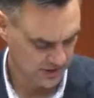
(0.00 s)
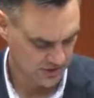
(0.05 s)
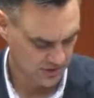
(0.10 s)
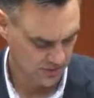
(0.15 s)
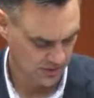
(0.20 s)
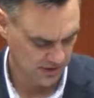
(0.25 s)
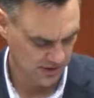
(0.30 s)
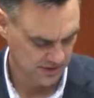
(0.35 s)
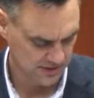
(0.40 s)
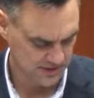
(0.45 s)
get to
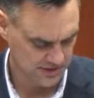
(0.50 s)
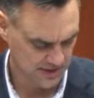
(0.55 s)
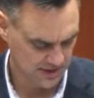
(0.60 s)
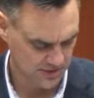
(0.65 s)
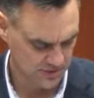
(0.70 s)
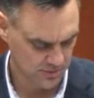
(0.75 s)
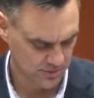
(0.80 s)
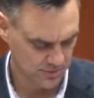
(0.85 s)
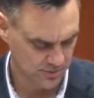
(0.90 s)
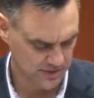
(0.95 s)
our
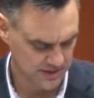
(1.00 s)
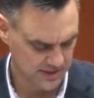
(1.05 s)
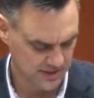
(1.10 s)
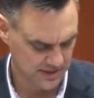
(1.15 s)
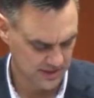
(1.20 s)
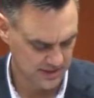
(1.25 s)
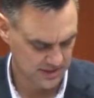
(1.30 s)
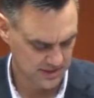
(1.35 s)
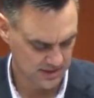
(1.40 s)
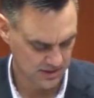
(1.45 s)
scheduled
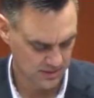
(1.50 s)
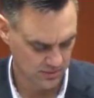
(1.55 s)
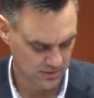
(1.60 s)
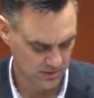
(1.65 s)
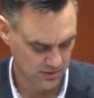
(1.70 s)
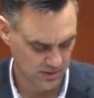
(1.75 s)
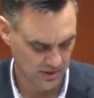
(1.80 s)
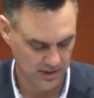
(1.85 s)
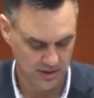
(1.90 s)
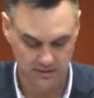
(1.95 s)
recess, we
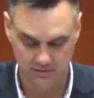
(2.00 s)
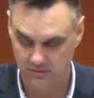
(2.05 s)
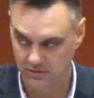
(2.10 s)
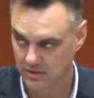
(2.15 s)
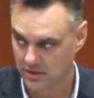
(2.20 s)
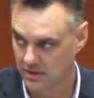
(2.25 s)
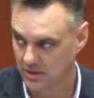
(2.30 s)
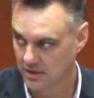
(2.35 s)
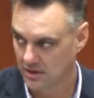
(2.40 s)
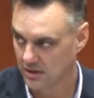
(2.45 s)
do
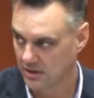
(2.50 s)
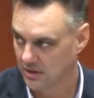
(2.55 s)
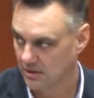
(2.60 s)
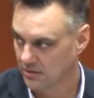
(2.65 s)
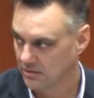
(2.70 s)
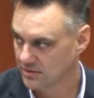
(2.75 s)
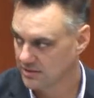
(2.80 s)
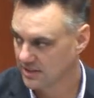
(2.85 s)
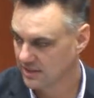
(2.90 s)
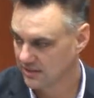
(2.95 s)

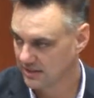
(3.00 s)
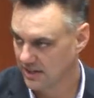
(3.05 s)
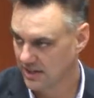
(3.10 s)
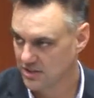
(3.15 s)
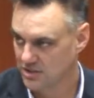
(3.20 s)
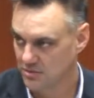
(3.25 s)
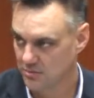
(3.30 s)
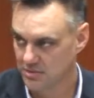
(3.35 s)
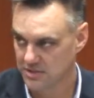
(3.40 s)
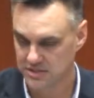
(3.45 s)
have
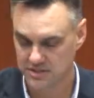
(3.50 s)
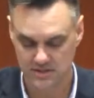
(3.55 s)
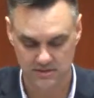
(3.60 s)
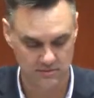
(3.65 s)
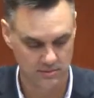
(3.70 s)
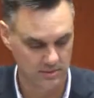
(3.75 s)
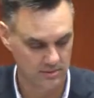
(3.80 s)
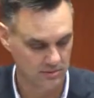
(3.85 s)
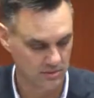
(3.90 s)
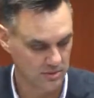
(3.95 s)
delegation business
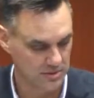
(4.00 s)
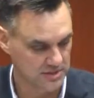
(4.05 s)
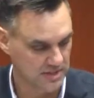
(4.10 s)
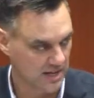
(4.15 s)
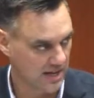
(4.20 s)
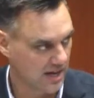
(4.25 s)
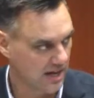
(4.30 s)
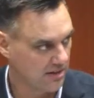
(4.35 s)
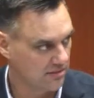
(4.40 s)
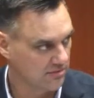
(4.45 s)
from the first
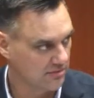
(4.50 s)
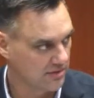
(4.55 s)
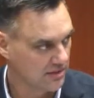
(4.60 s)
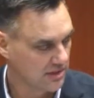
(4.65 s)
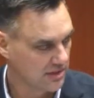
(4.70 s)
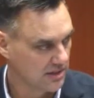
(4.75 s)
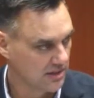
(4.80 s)
half.